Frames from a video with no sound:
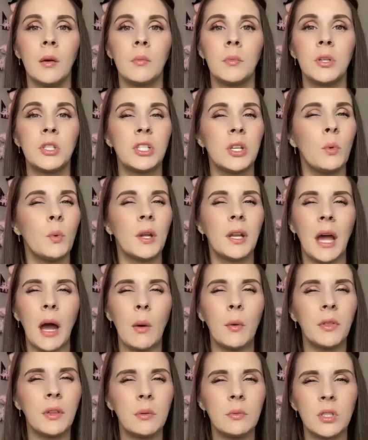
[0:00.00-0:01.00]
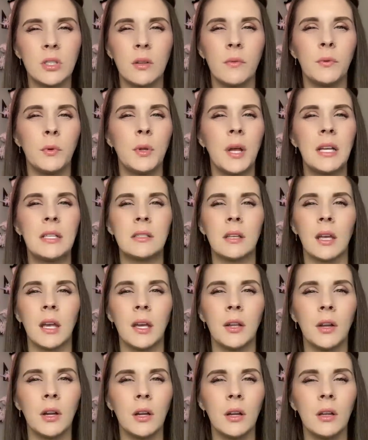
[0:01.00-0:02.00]
But she went out with him just a few days
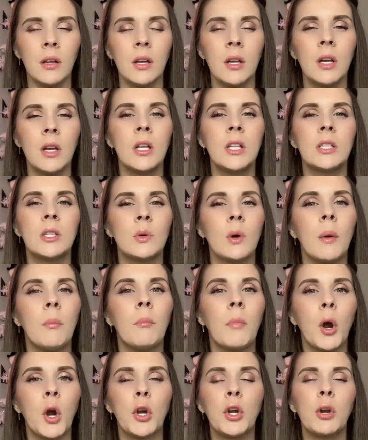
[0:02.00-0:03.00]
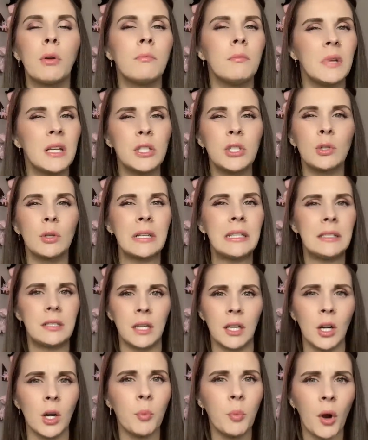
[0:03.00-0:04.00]
later to a murder mystery
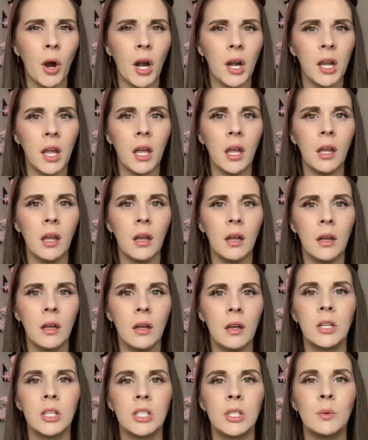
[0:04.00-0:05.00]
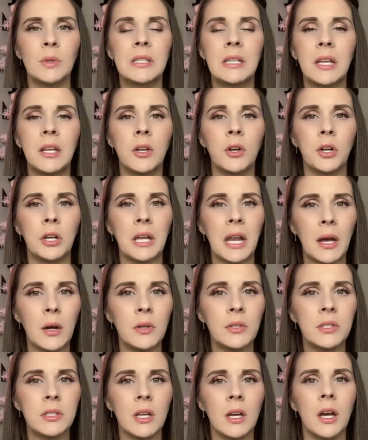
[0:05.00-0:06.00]
dinner party. She was getting her
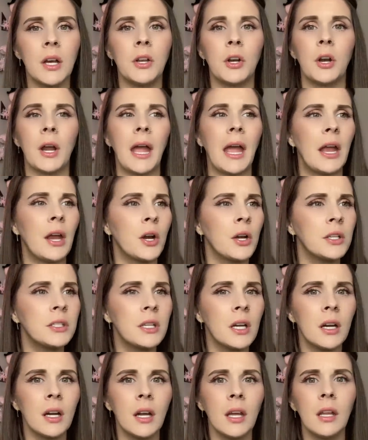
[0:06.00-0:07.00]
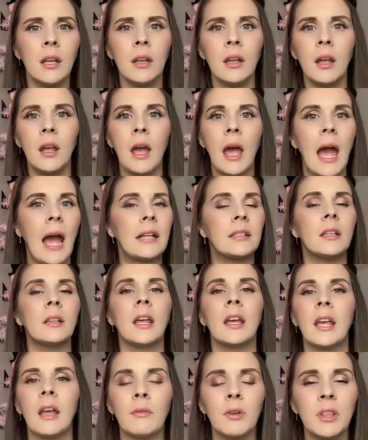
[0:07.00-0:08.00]
nails done, her hair done, acting
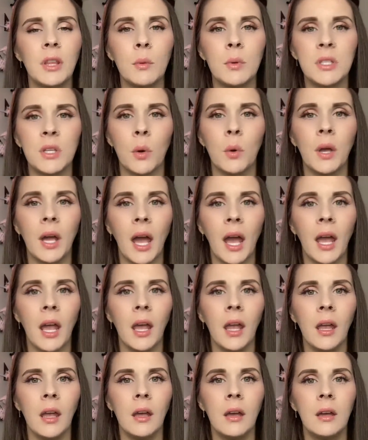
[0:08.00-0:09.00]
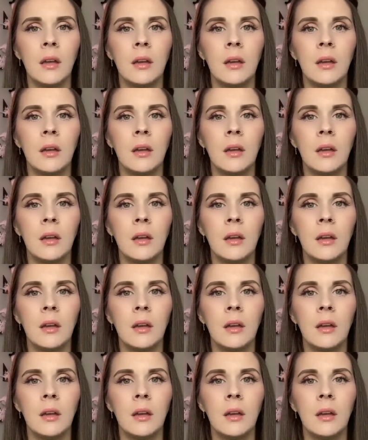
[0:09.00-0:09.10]
like everything was okay.